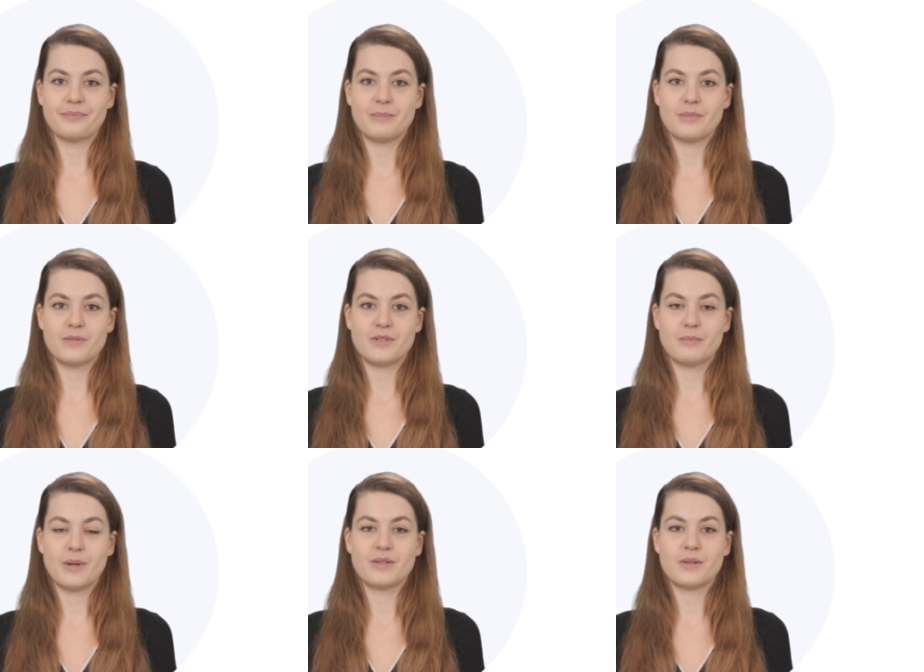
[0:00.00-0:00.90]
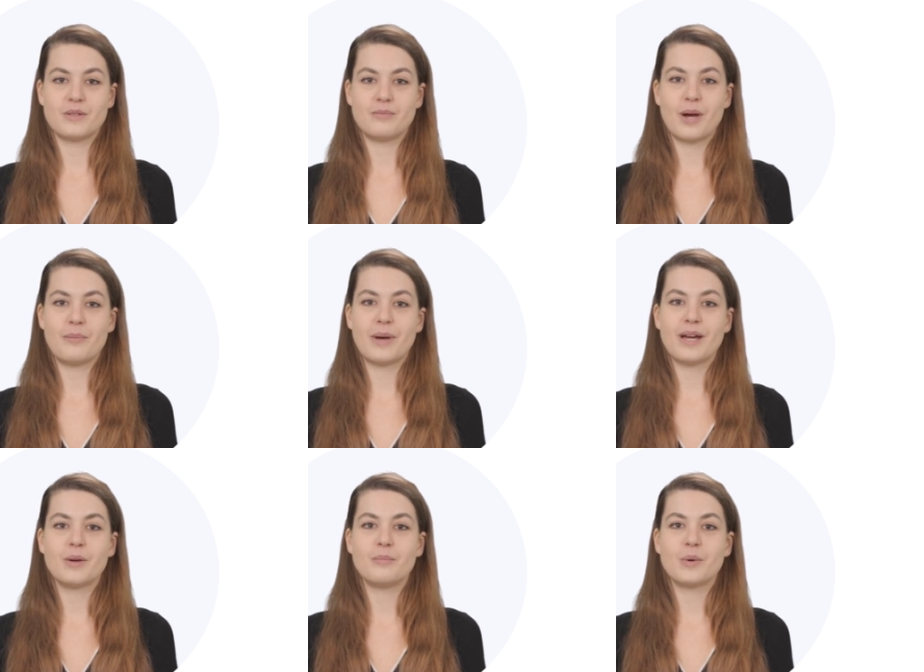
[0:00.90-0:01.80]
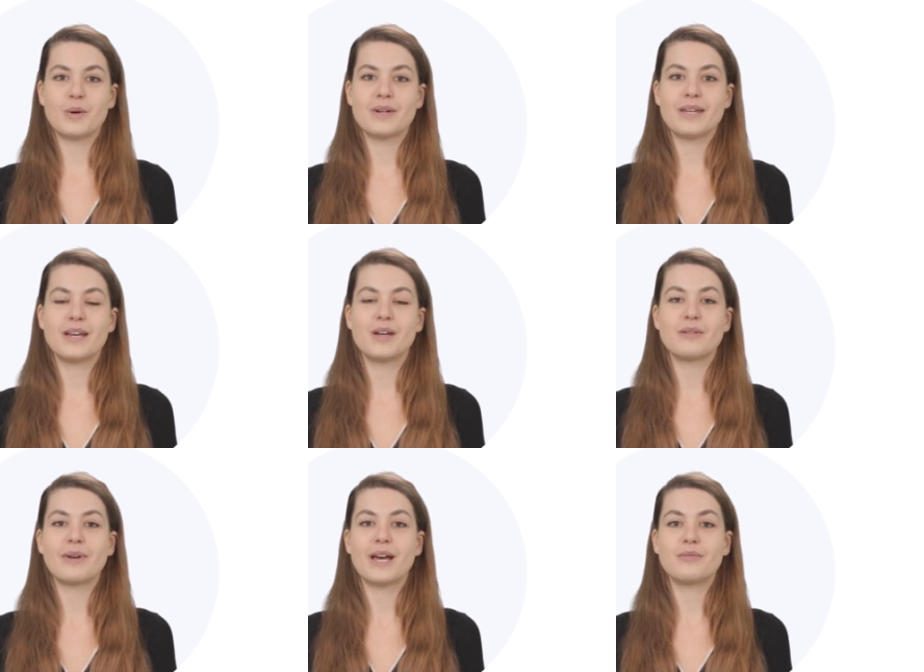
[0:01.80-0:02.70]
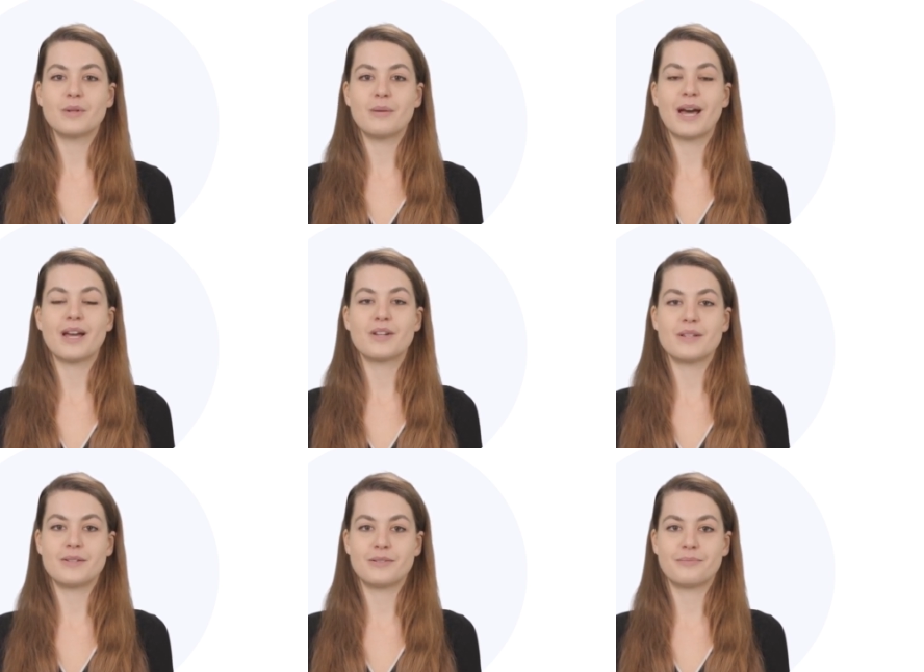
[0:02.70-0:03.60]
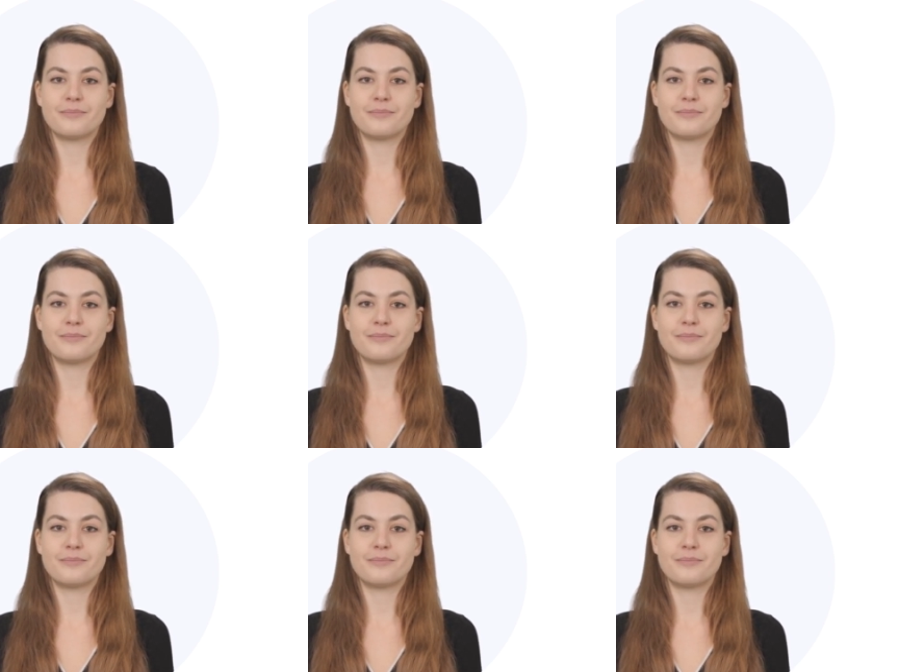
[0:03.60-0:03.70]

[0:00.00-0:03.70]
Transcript: The move to Brussels brought Michael more than he could have ever imagined.